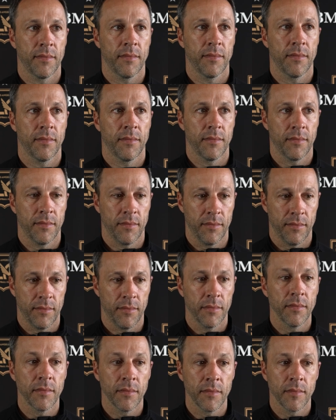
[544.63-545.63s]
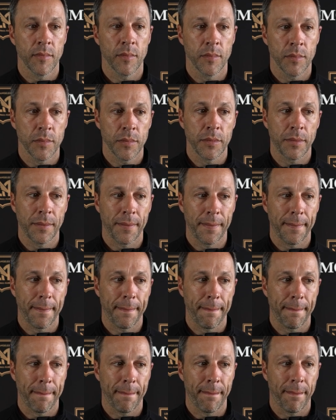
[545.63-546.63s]
League what ways has that
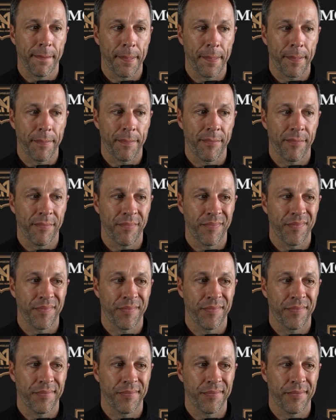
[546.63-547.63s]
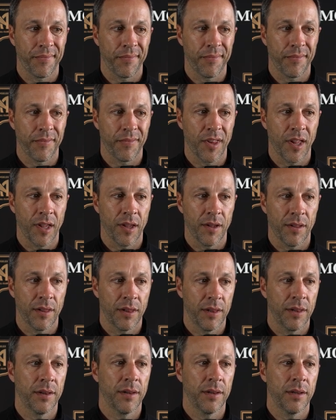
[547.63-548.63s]
changed your your
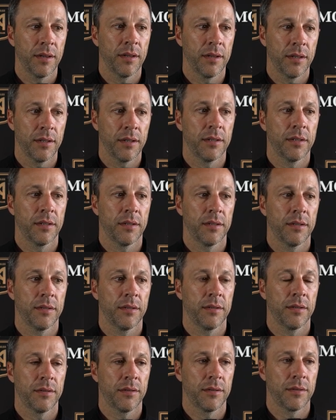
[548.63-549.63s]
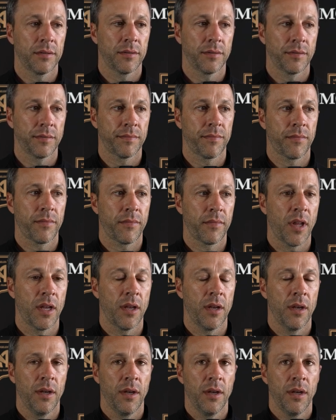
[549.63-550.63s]
preparation, and what ways has that been a plus?
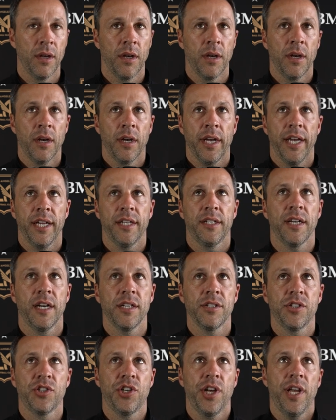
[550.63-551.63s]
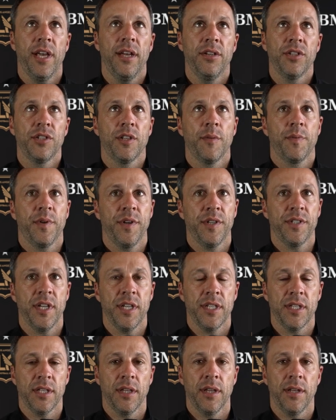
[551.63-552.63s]
It does change the
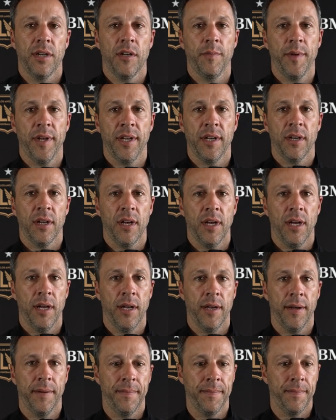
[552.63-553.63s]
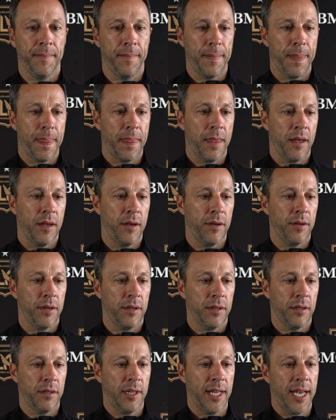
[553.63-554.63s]
preseason a little bit. Um,
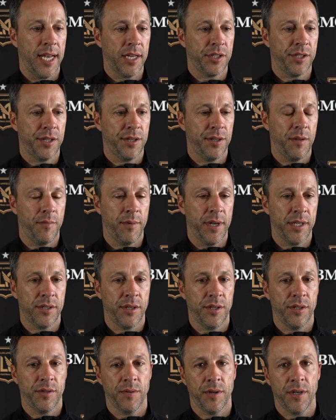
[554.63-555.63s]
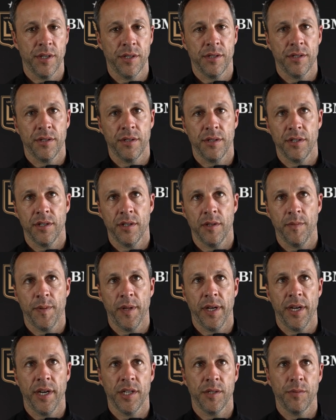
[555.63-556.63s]
last year, the message was to the
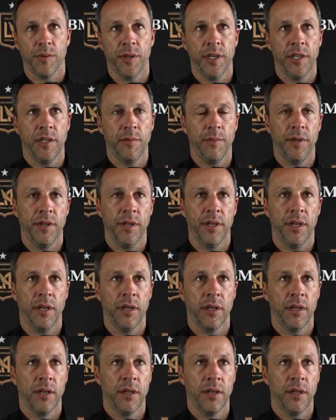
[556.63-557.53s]
players: we need to be